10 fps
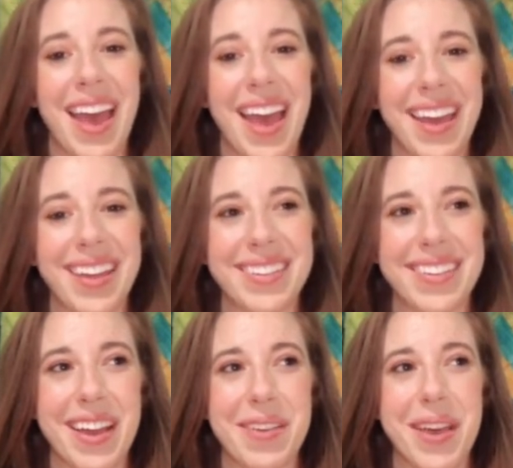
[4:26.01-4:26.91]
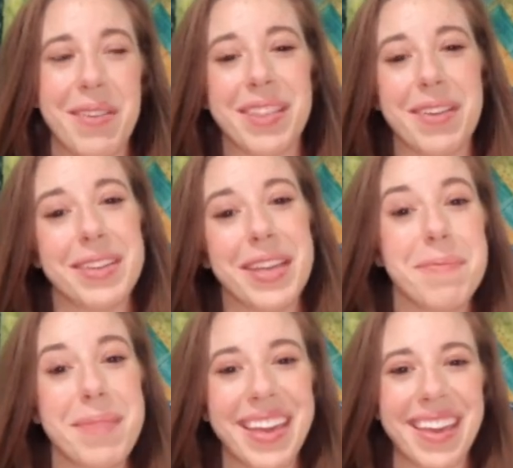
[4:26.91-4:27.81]
and I would love to
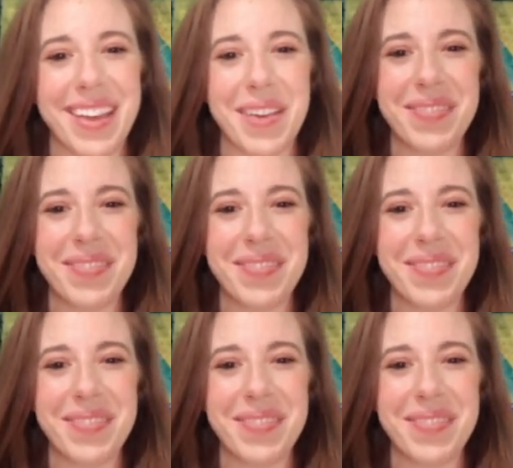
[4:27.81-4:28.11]
keep making them.